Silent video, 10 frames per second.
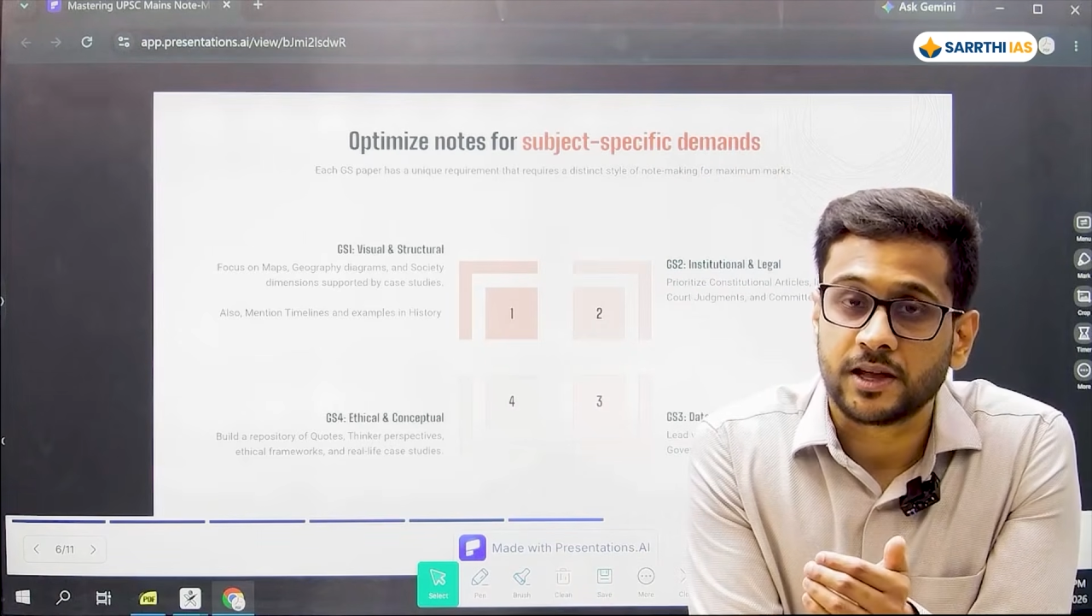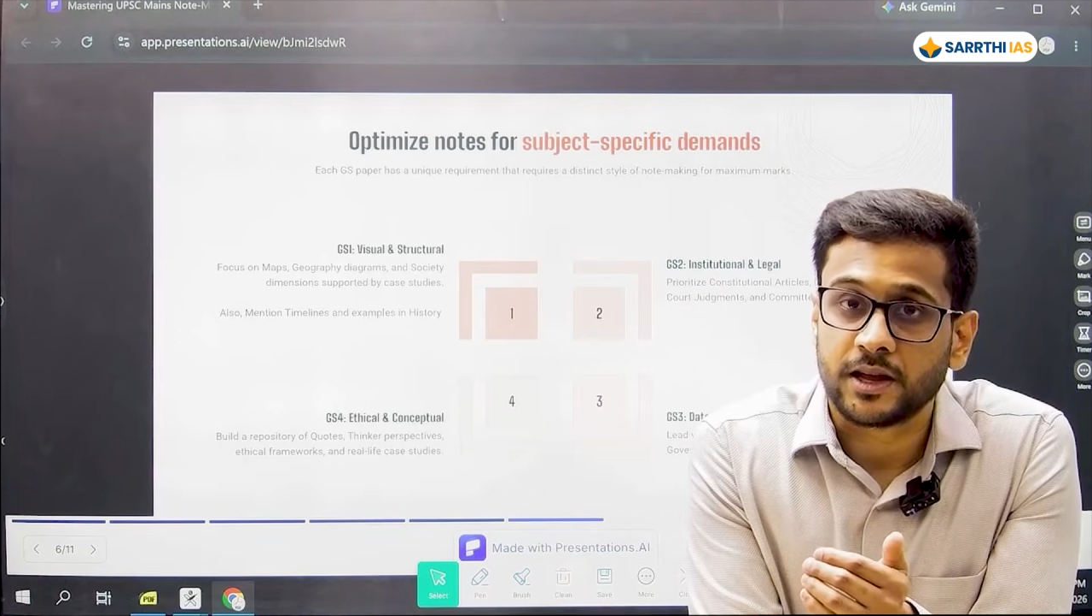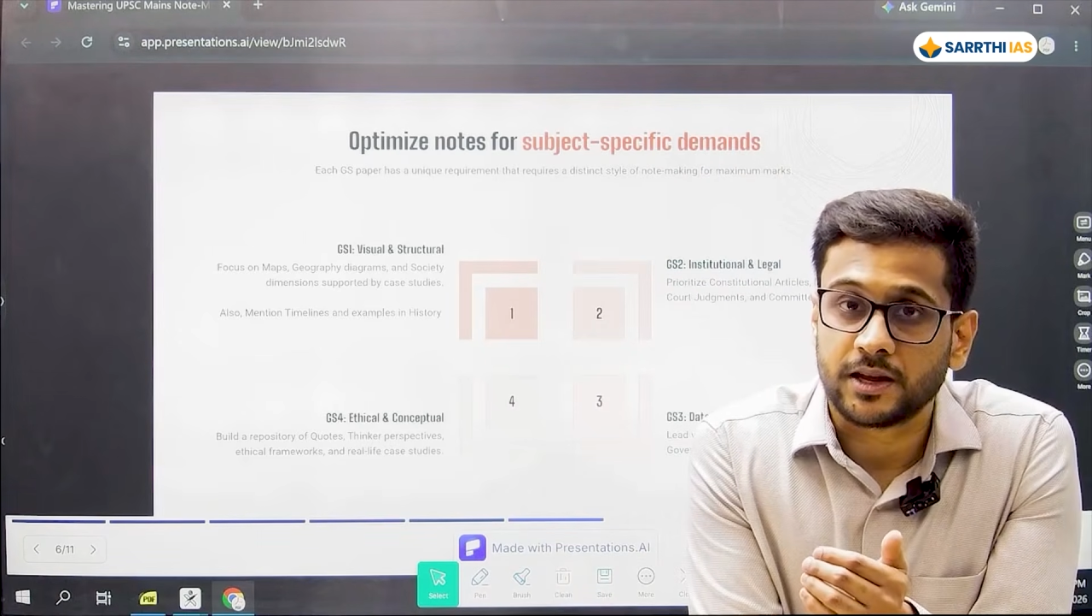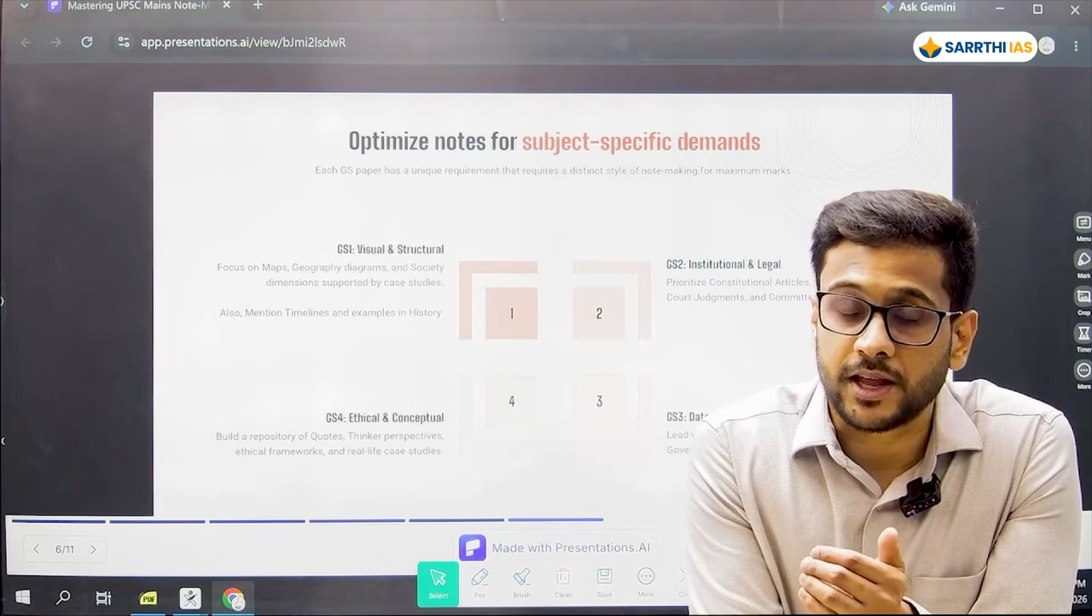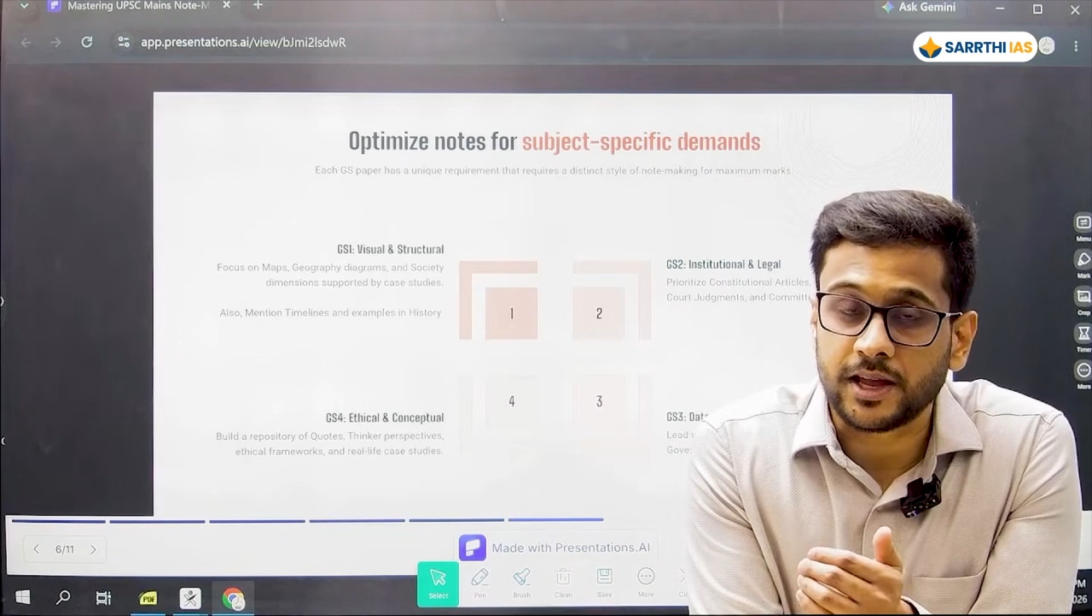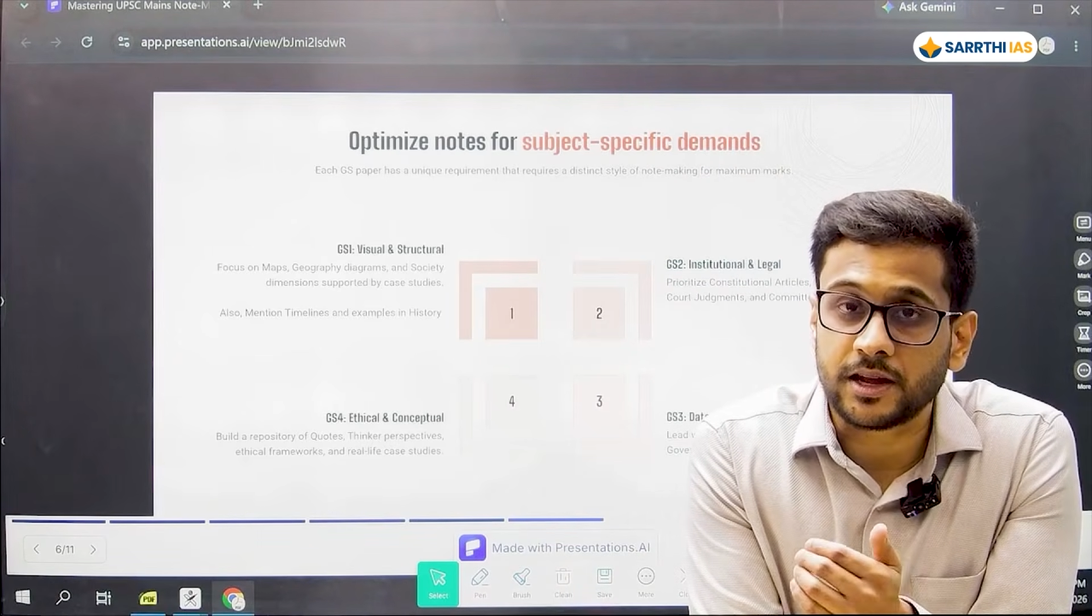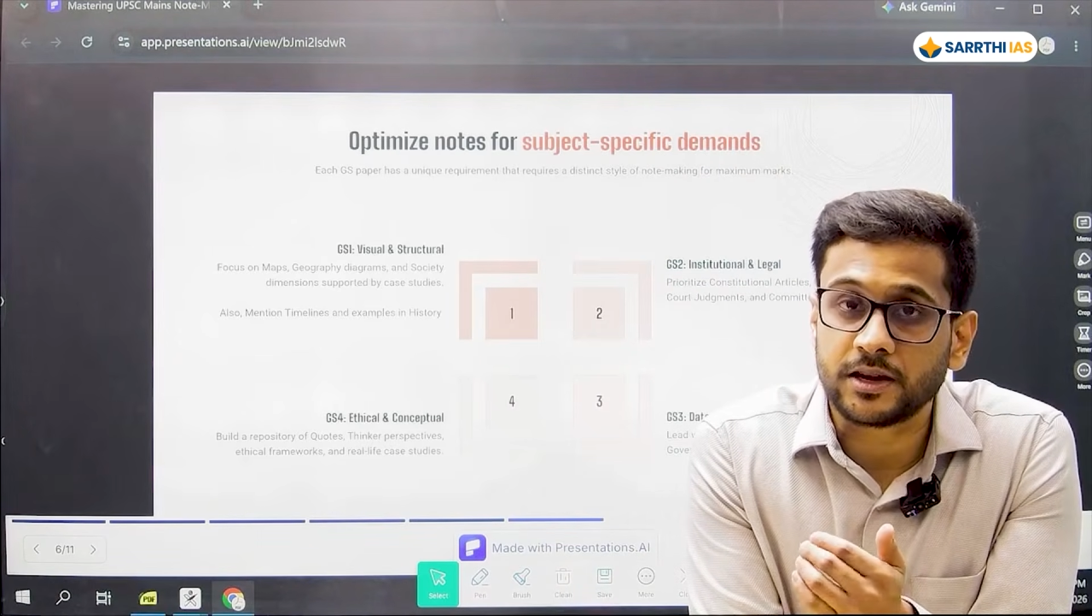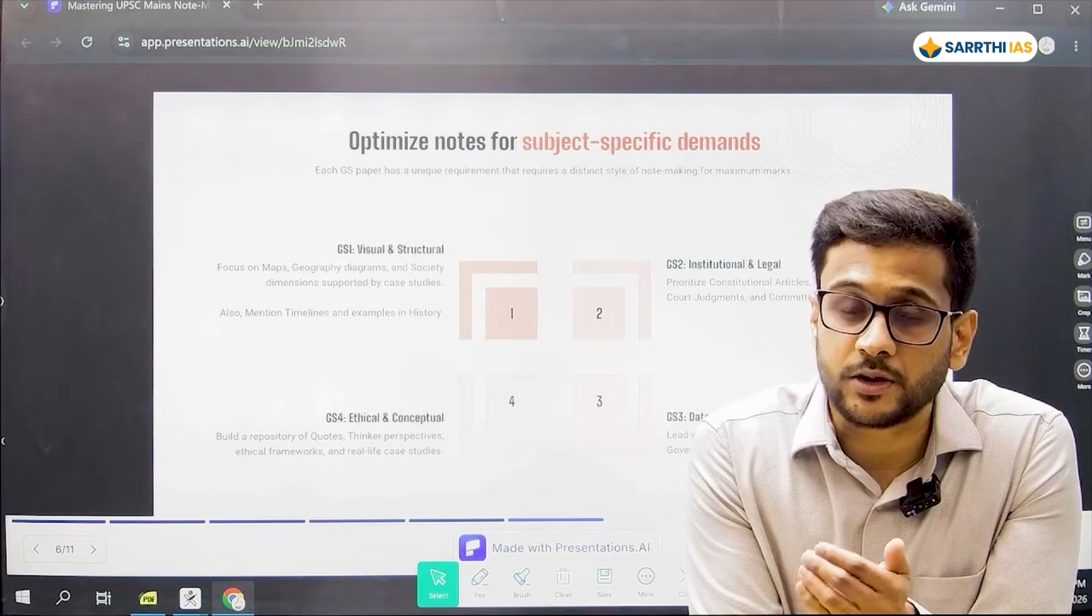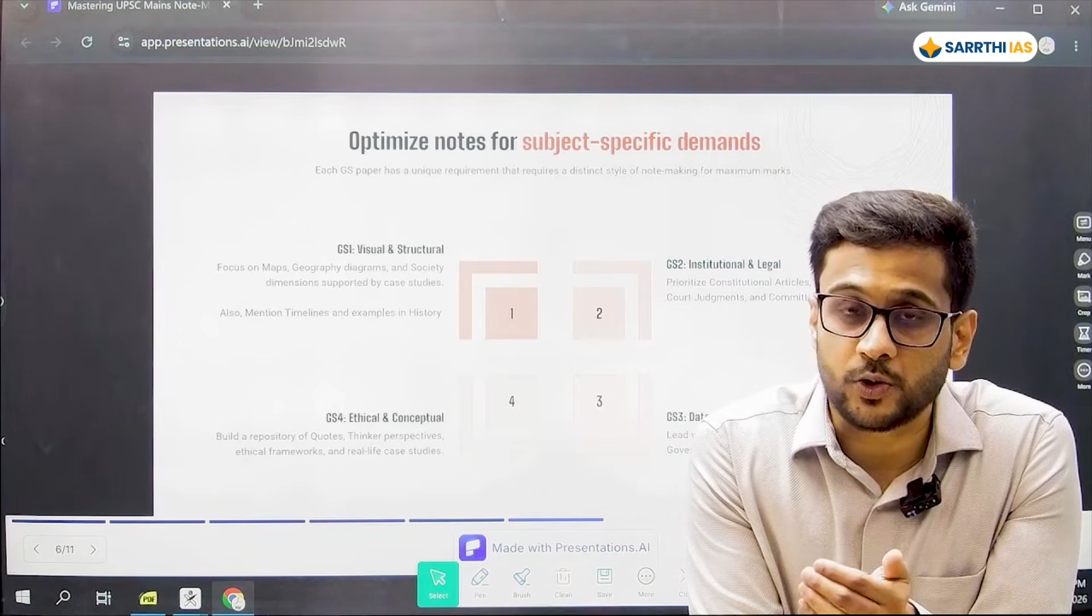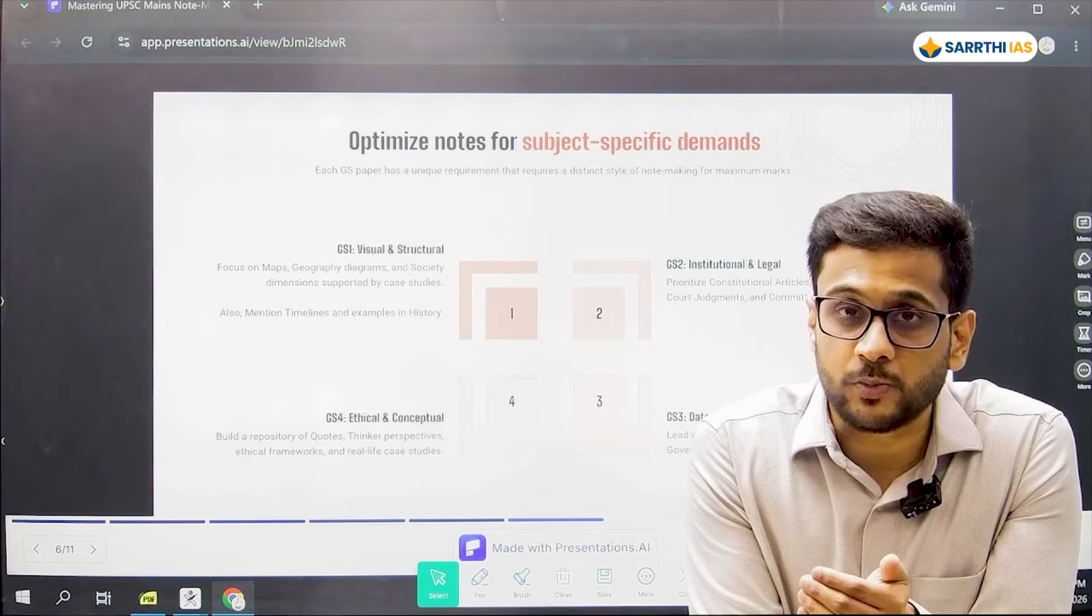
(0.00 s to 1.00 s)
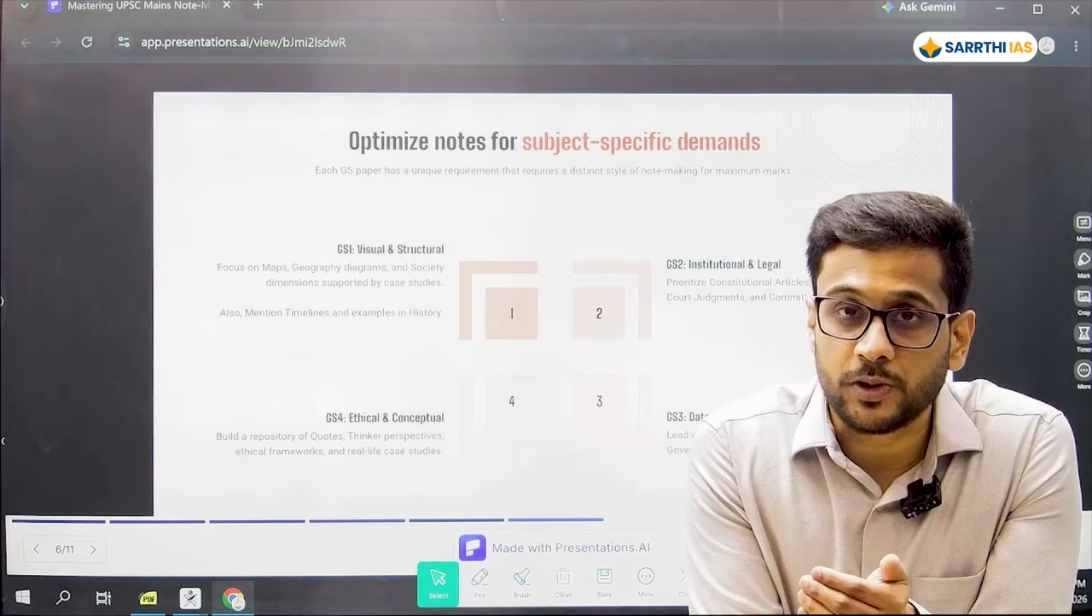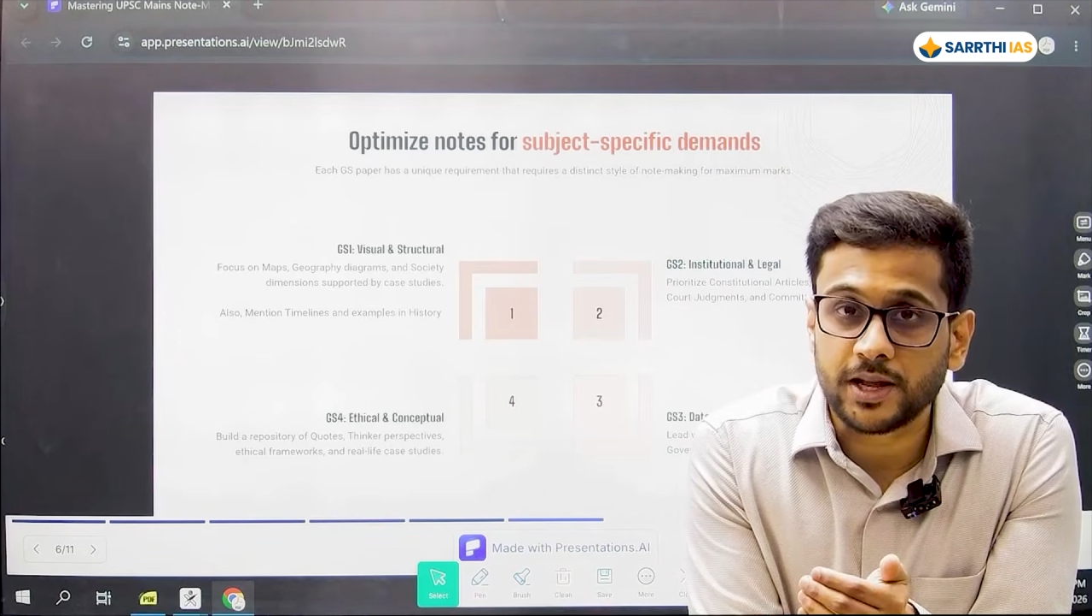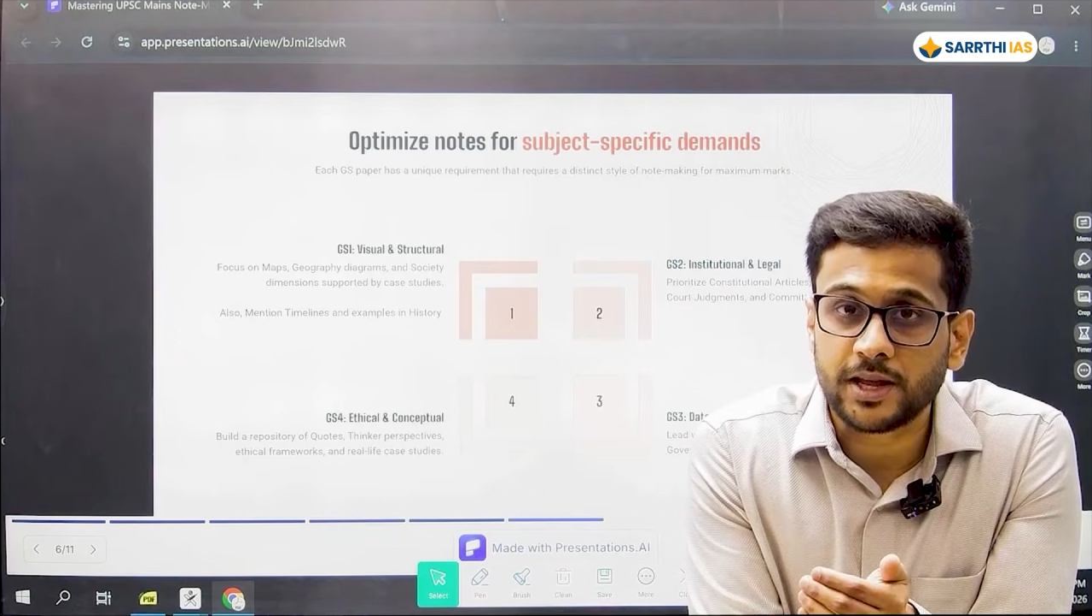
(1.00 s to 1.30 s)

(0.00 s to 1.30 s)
taken globally.